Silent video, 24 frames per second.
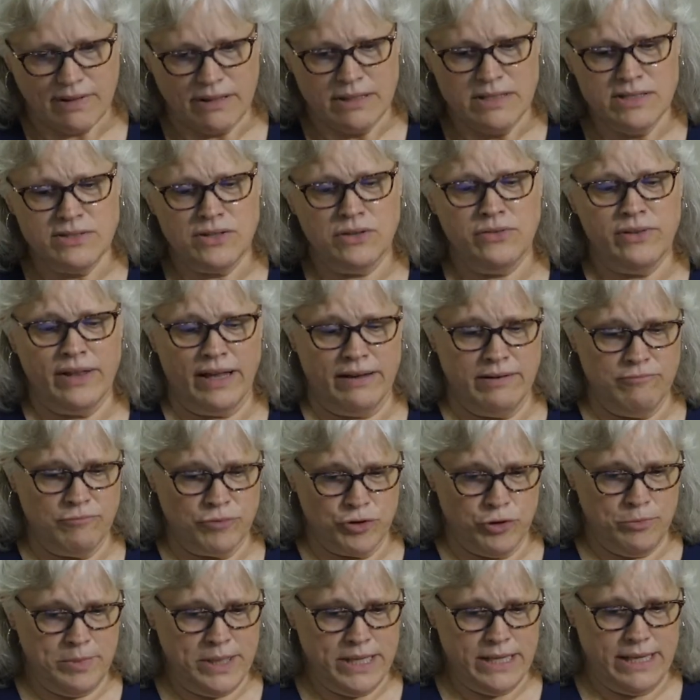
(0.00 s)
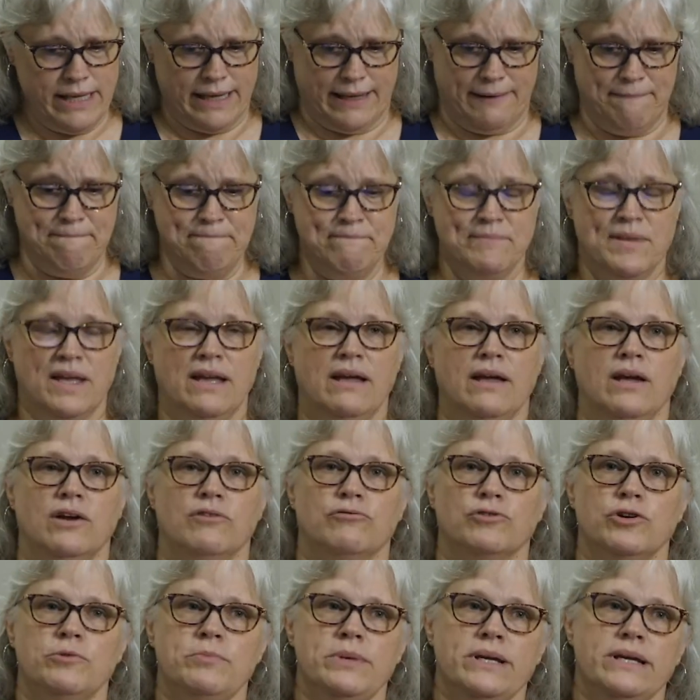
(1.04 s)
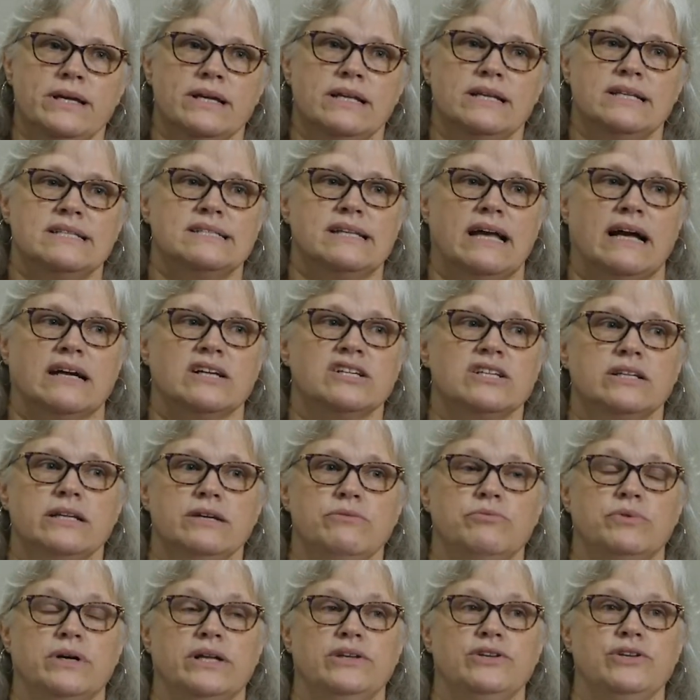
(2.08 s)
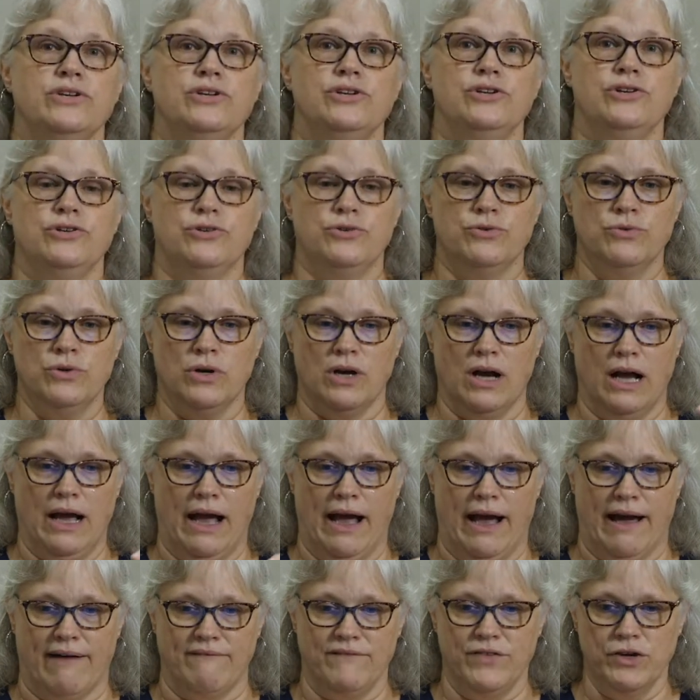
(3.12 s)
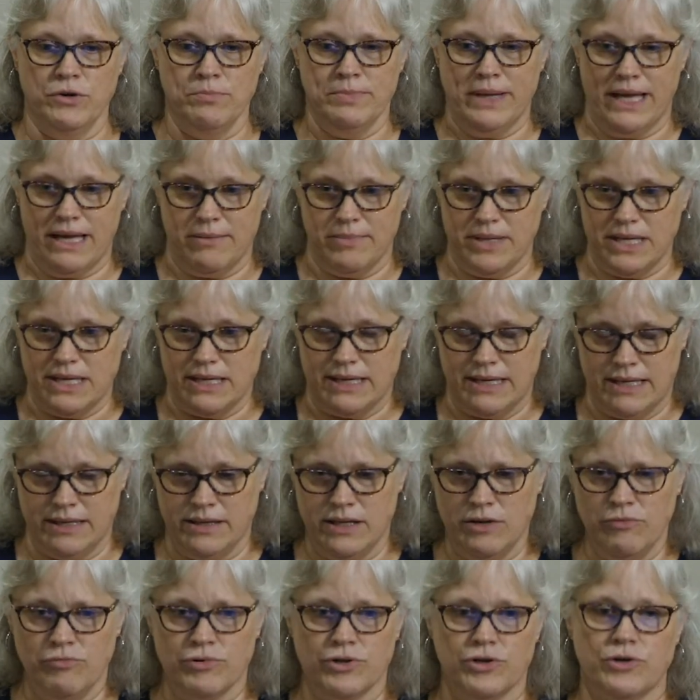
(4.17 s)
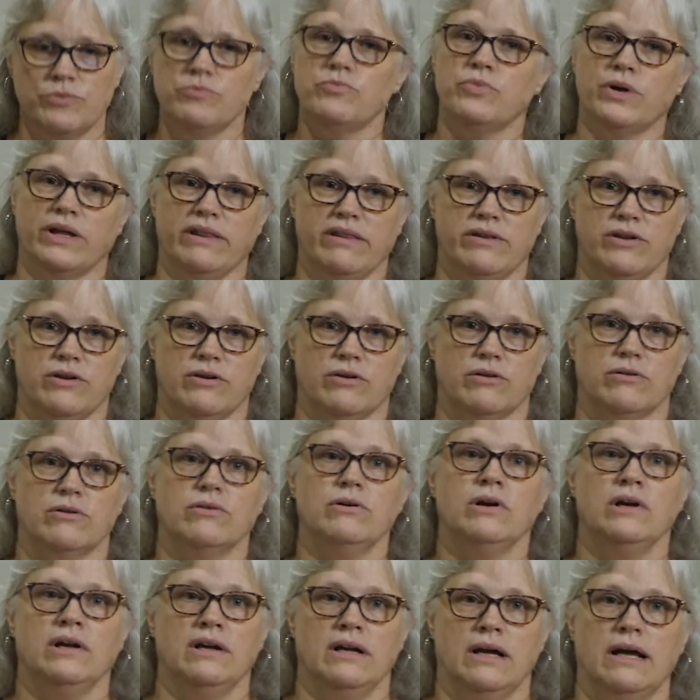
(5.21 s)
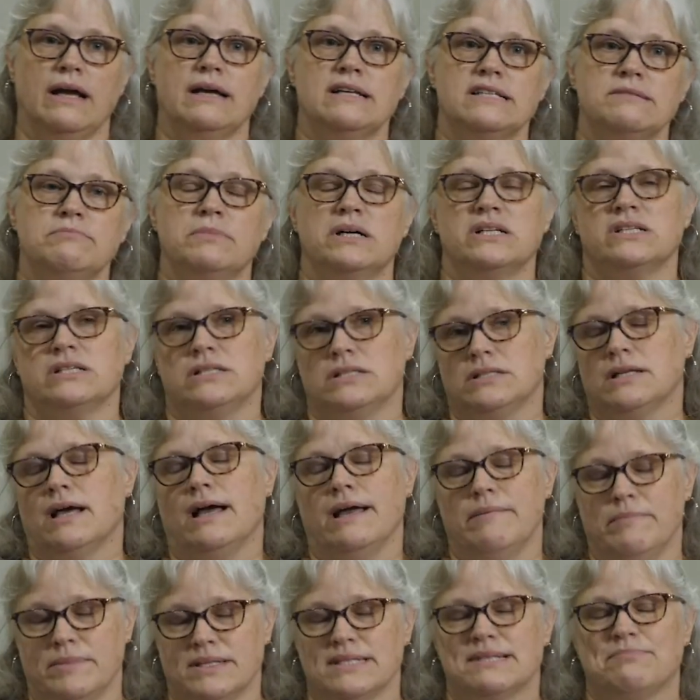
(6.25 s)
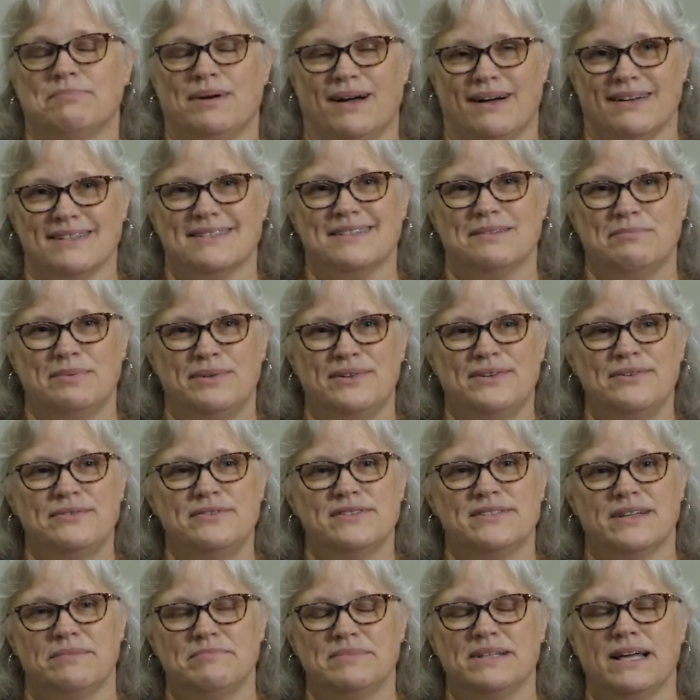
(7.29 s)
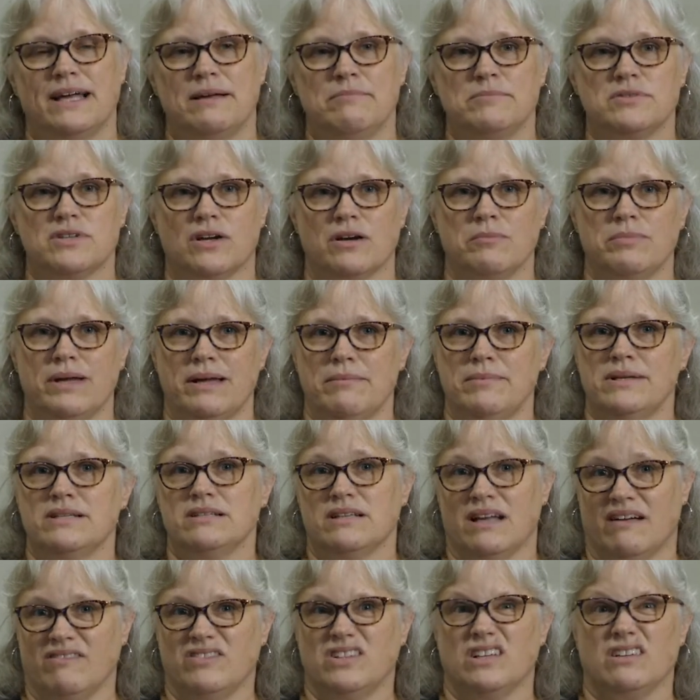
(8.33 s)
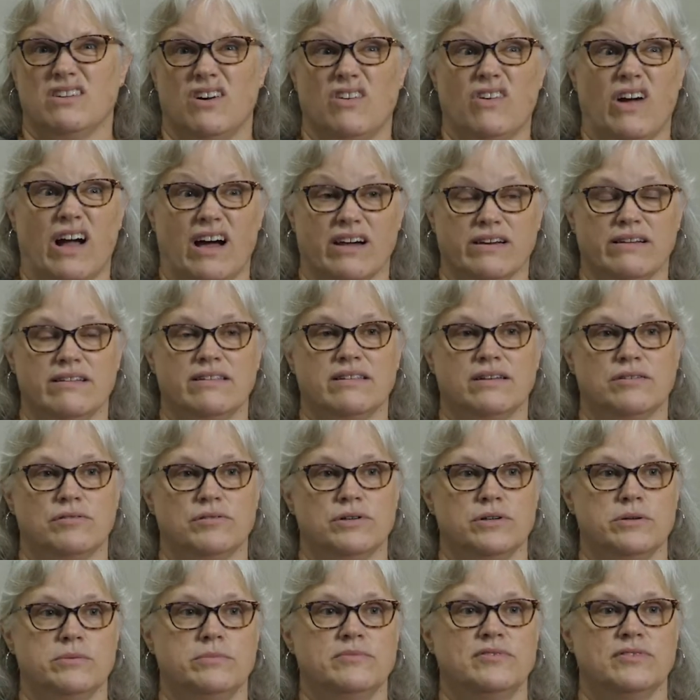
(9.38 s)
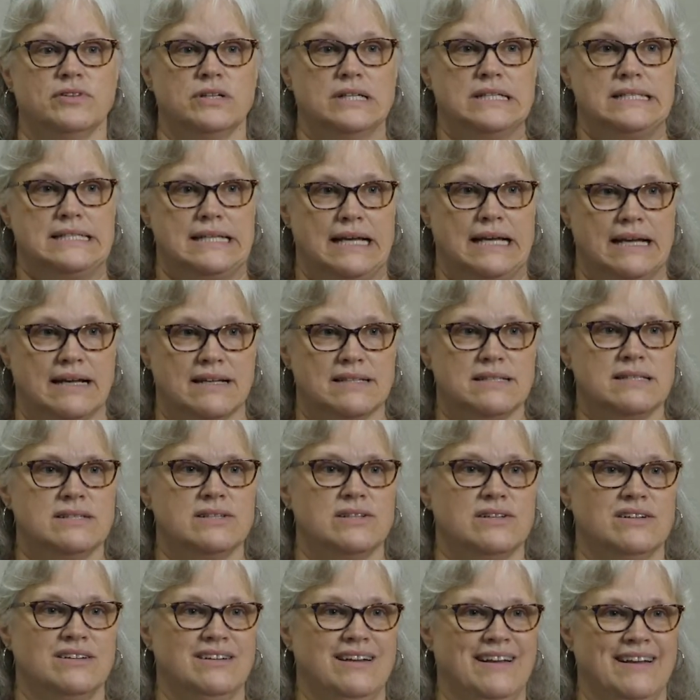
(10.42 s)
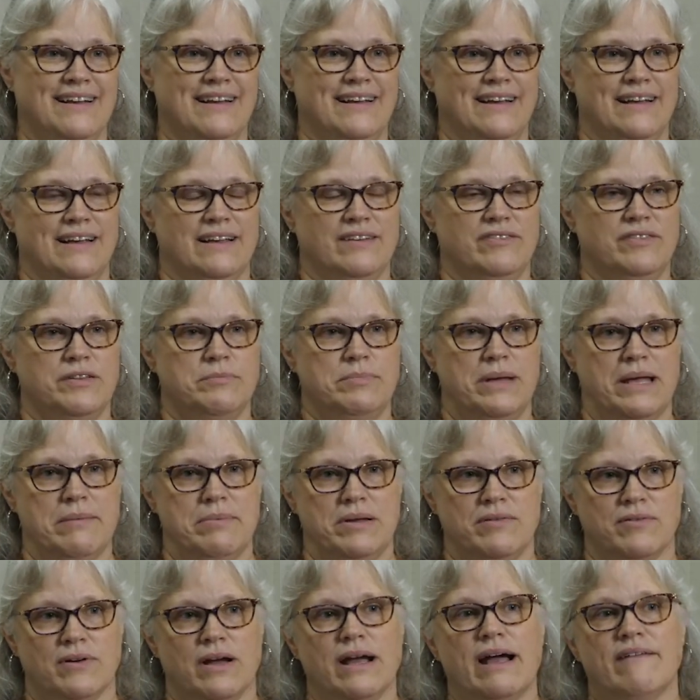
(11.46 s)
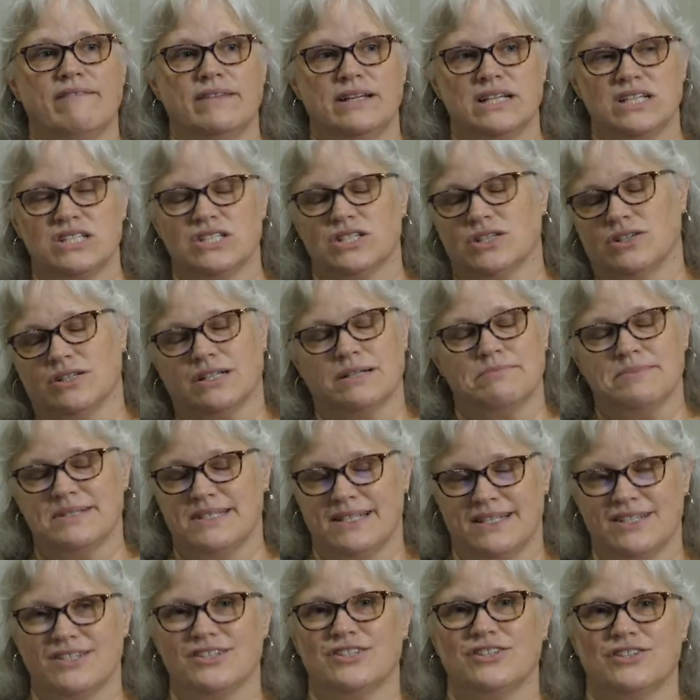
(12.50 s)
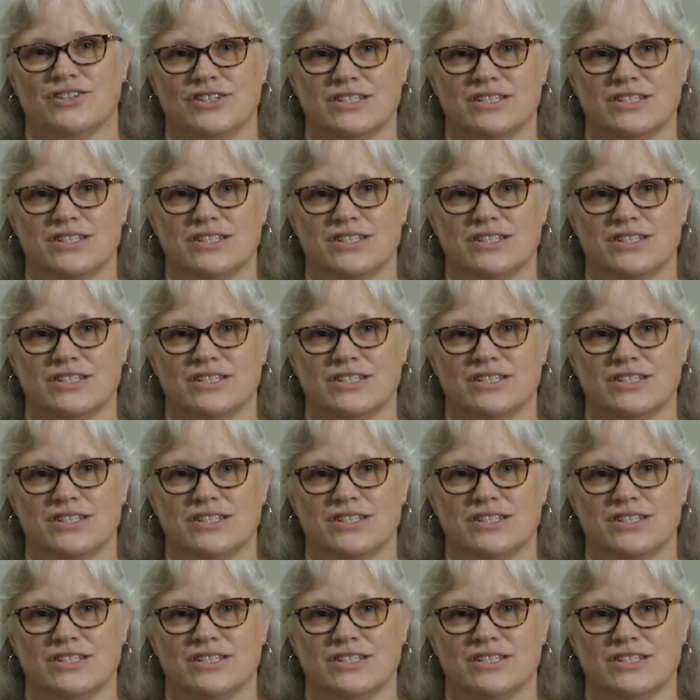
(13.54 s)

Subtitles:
So then rooming in is actually when you have your baby in the room with you as much time as possible. Sometimes our babies have to go out of the room for a test, or if the baby were having a circumcision or